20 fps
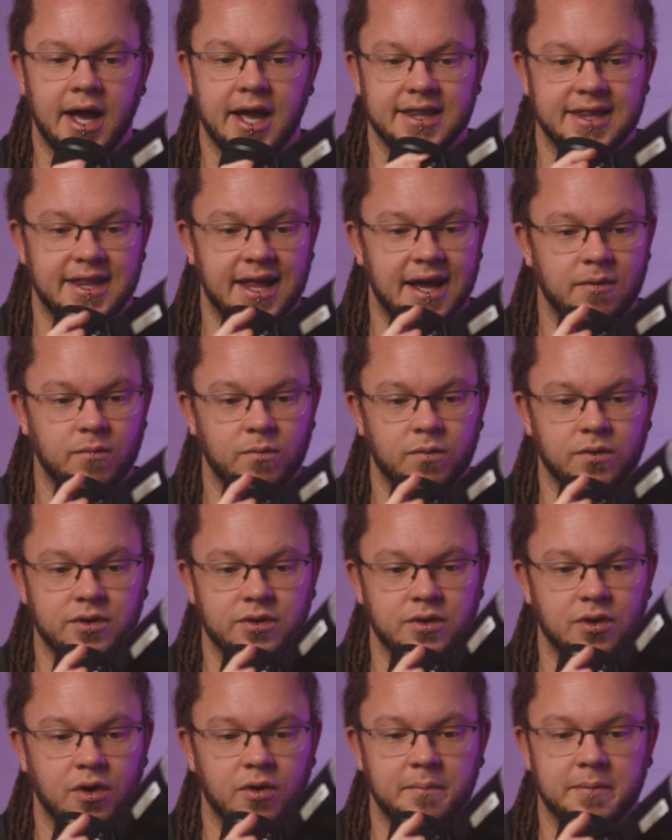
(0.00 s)
and that would
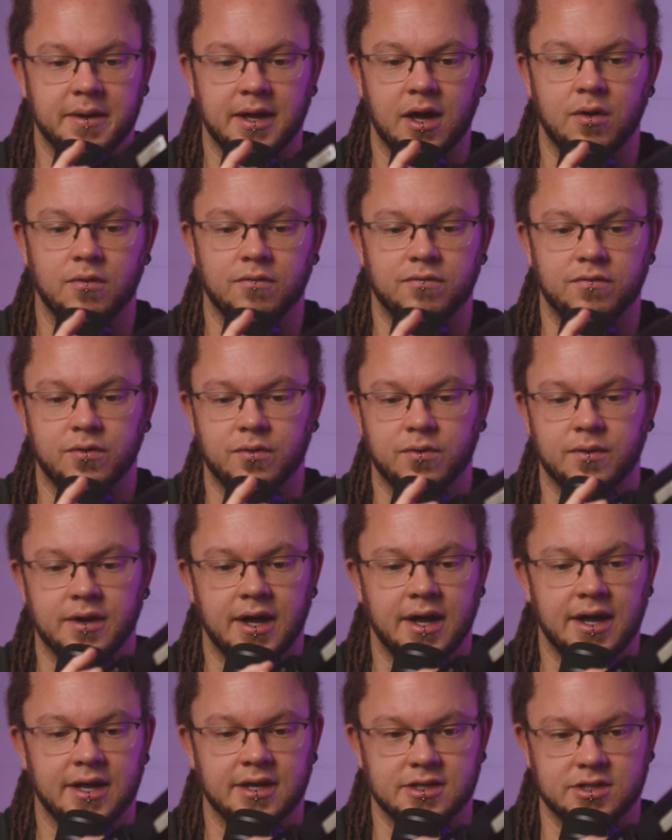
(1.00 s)
not be helpful,
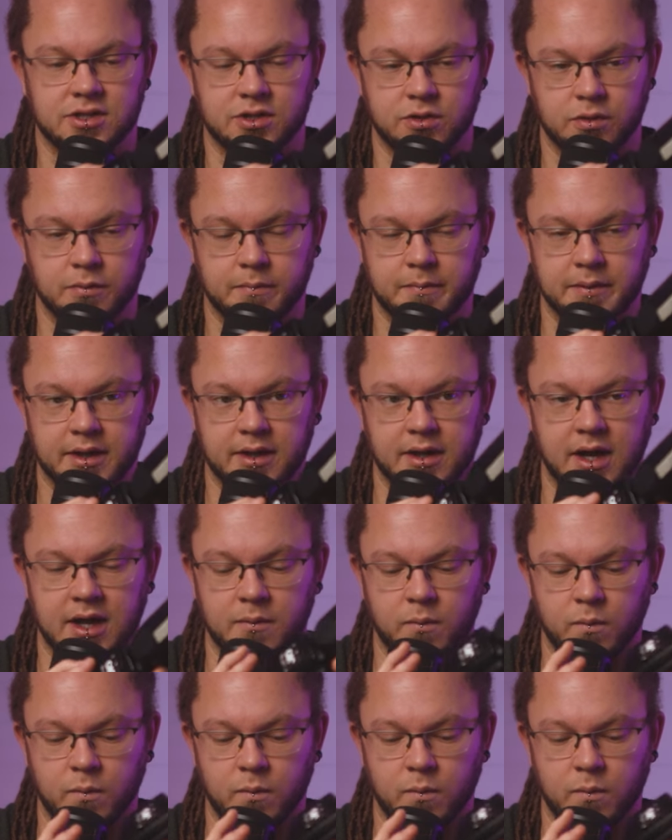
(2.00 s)
and you'd be